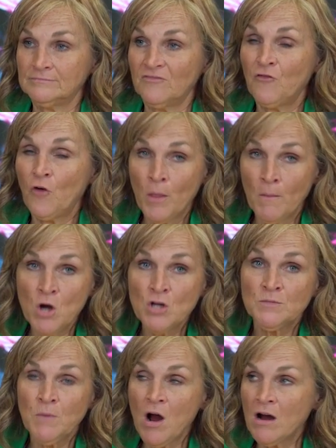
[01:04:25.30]
for the
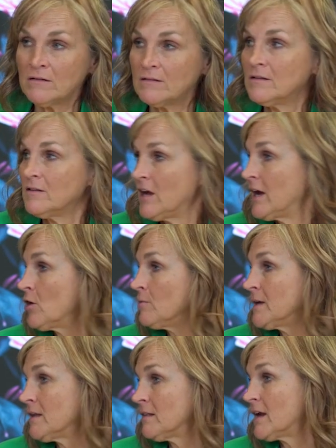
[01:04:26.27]
most part, there ain't going
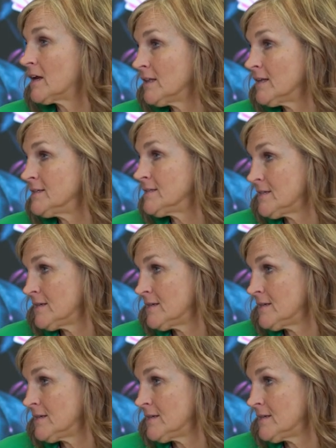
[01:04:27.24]
to be a lot of gluttons